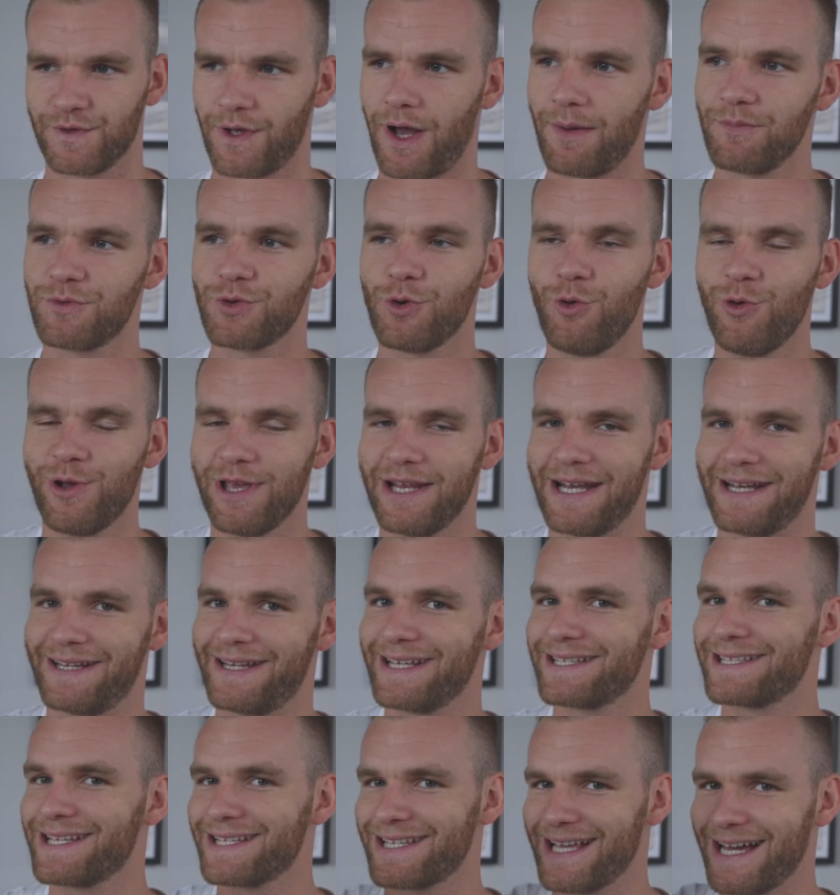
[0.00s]
I'm talking,
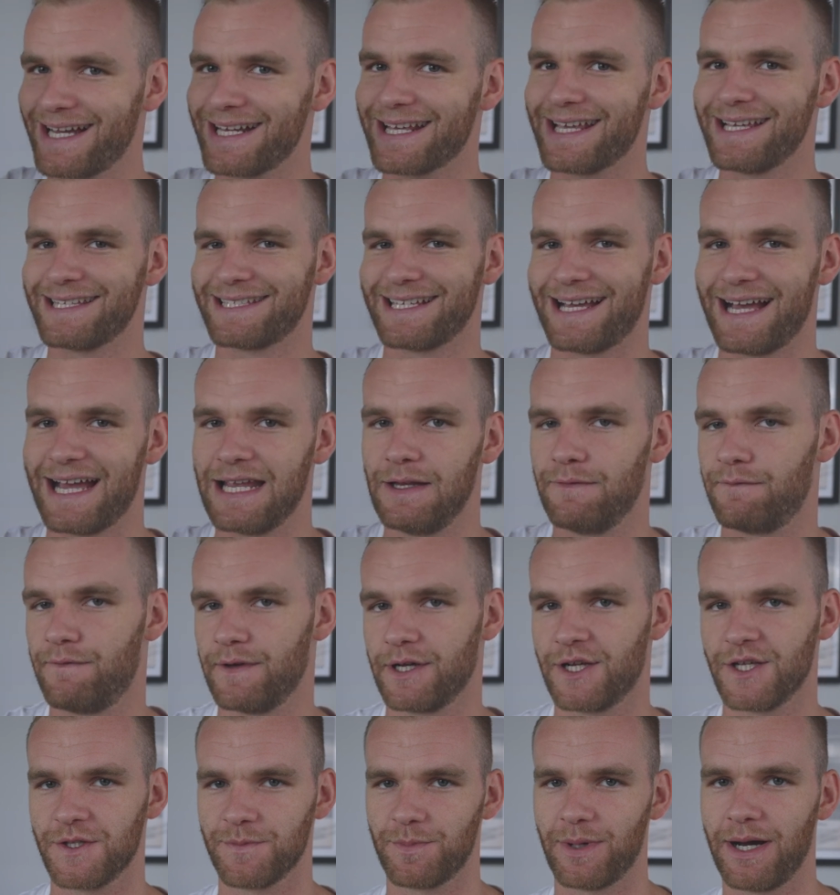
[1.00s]
this is how to get to 8
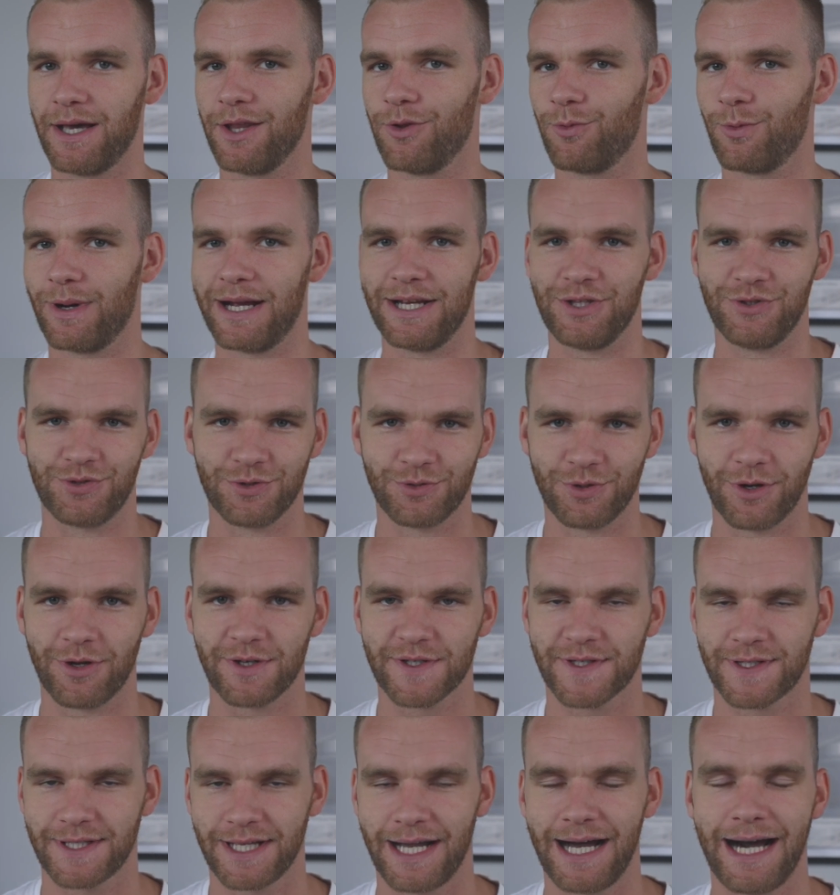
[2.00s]
figures, by the way. Do not
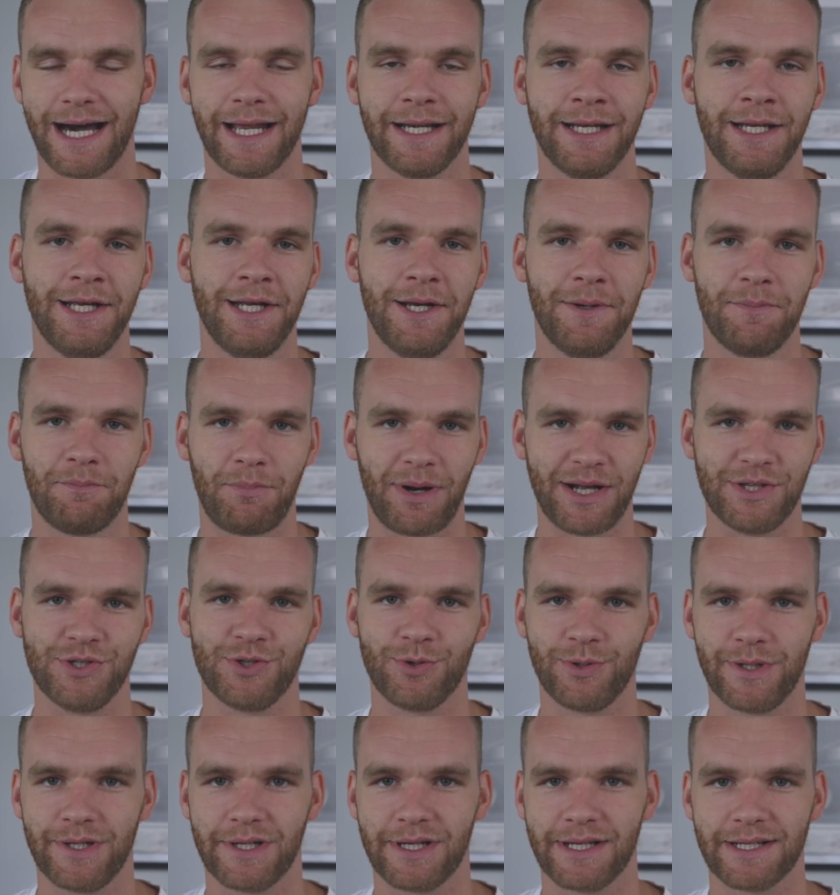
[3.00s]
start by
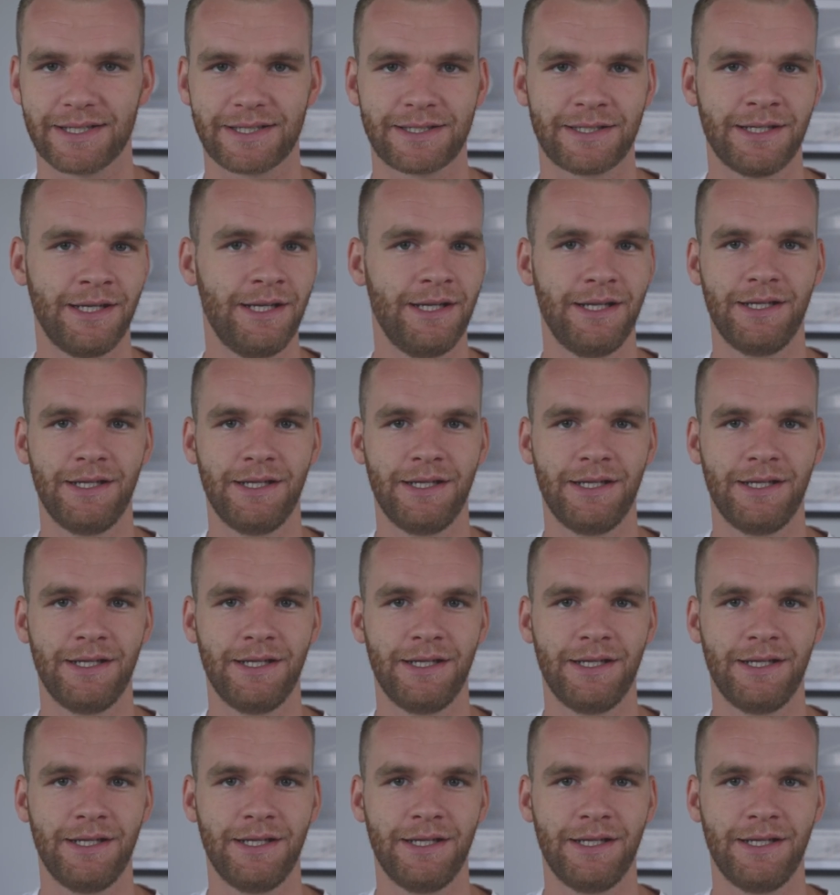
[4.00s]
doing this.